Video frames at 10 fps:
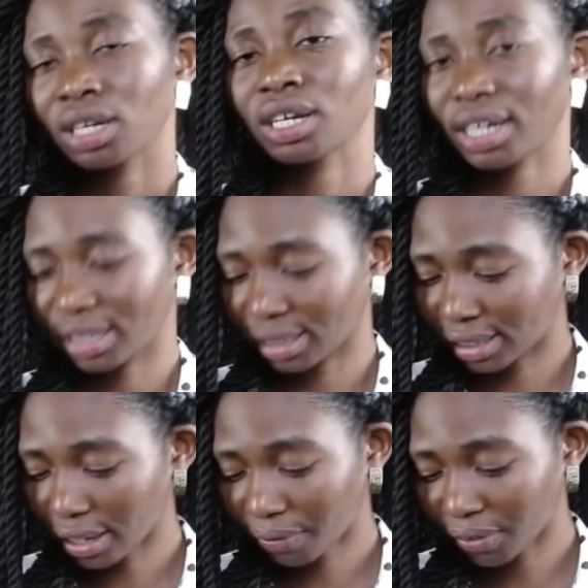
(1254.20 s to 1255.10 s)
in
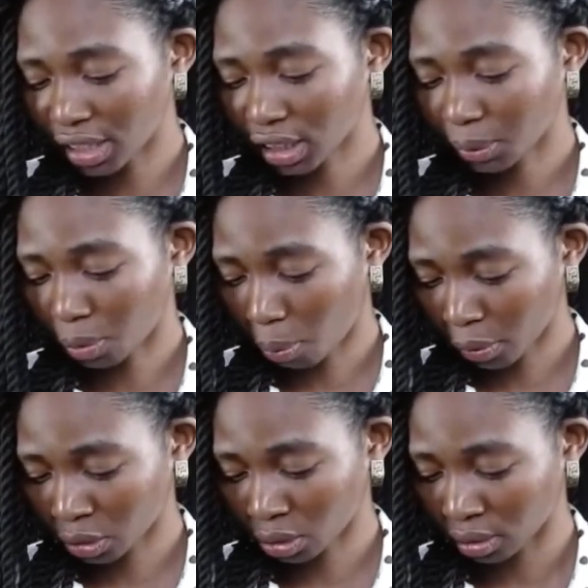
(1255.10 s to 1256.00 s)
definite
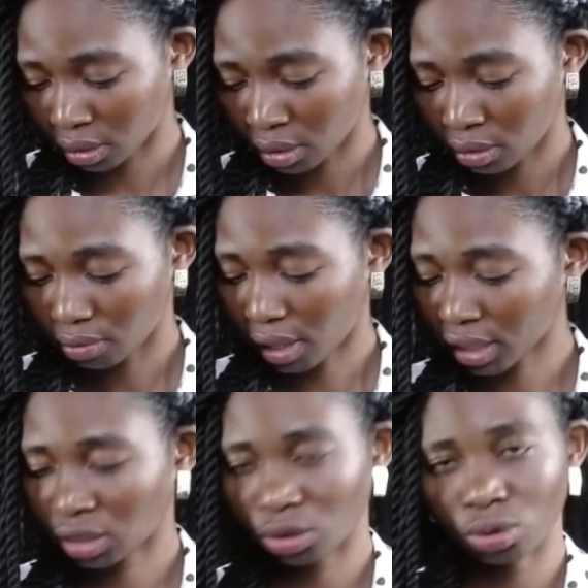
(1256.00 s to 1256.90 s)
proportion, right?
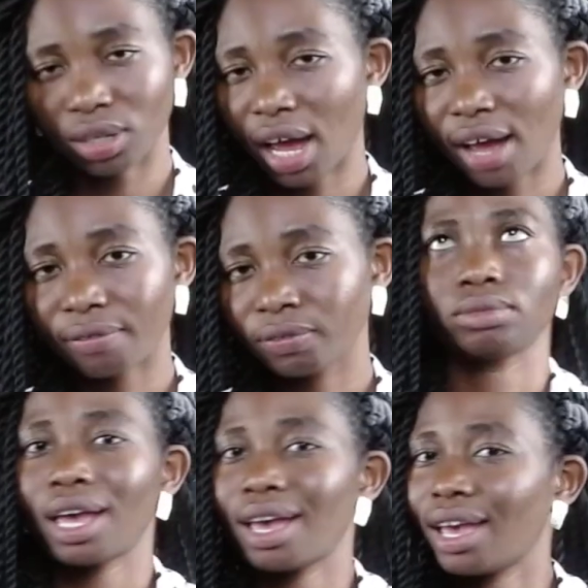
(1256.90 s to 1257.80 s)
You could have
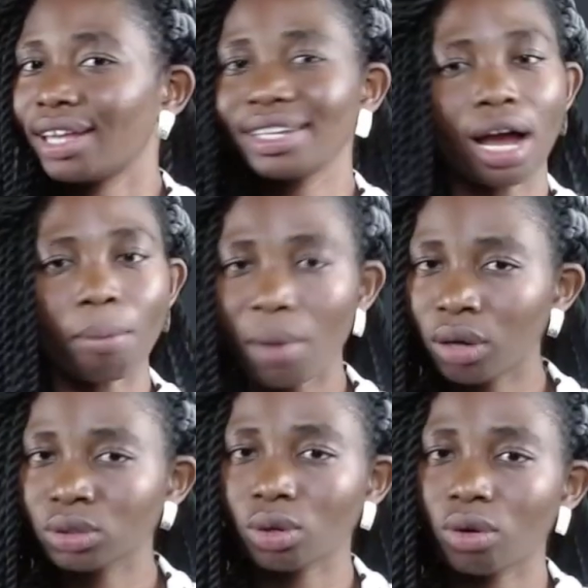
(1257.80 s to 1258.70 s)
any amount
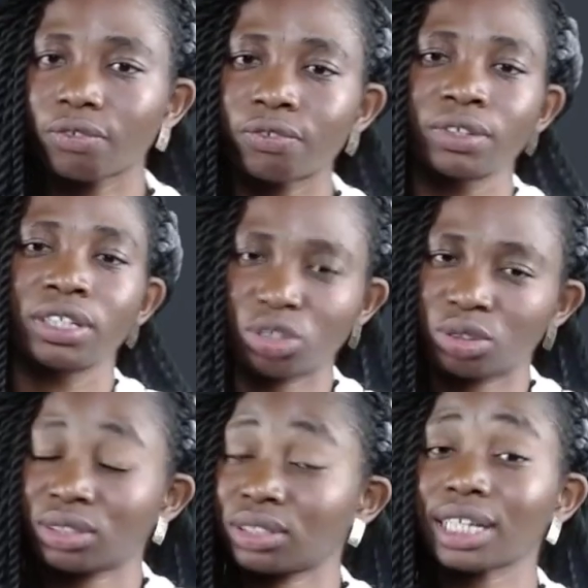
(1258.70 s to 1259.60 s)
of
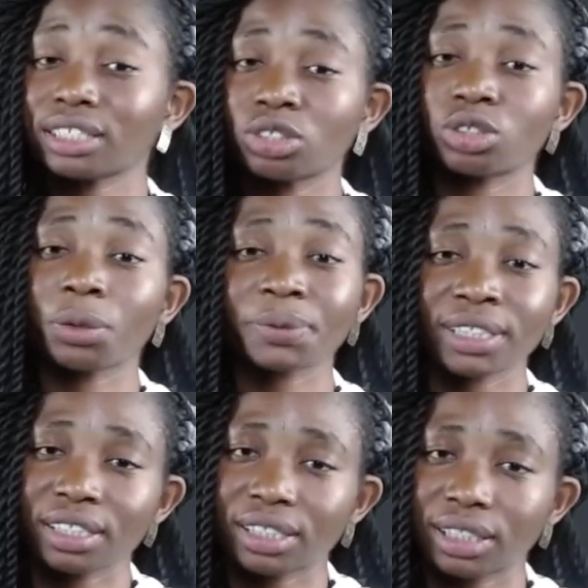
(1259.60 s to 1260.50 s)
certain
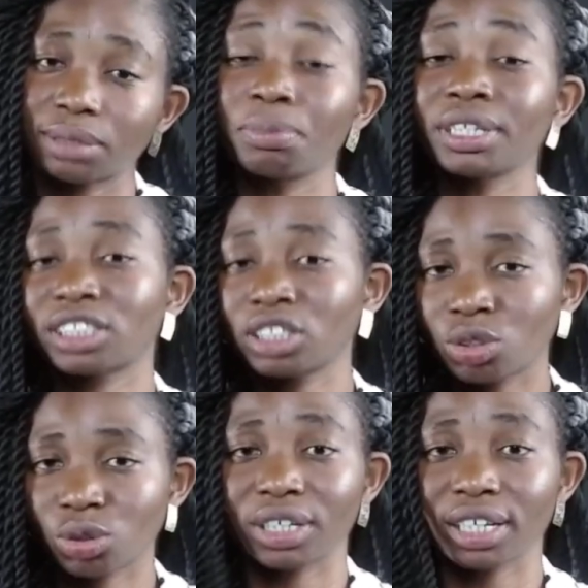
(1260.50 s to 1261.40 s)
substances mixing
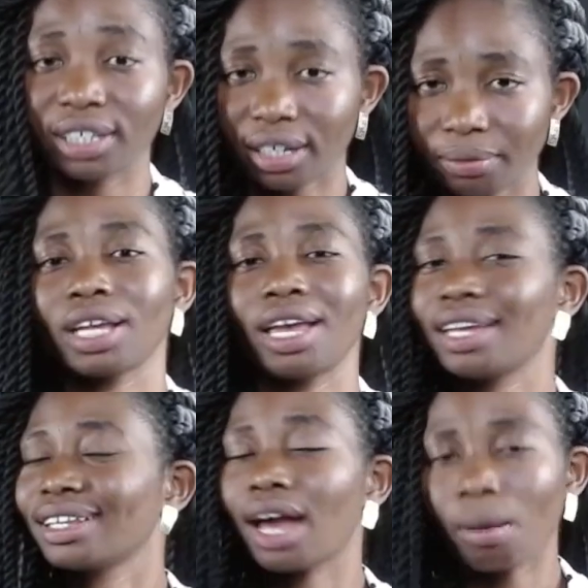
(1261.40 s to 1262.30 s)
together, any
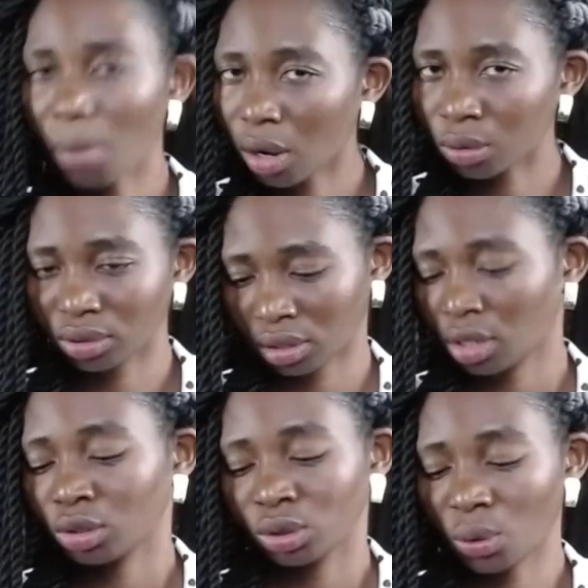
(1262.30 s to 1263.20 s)
amount.
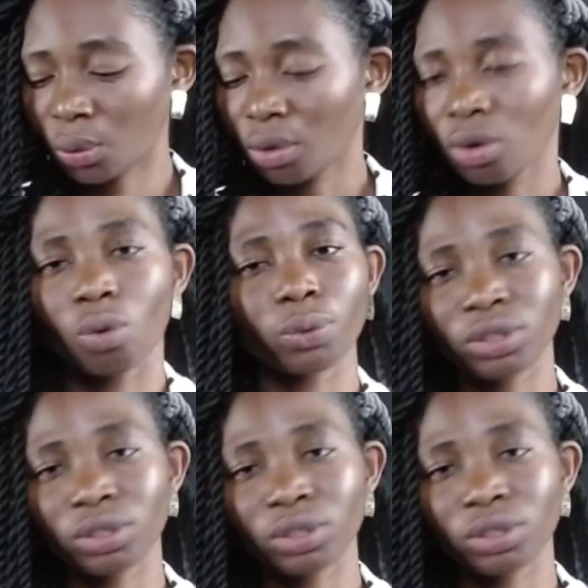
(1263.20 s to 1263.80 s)
So we do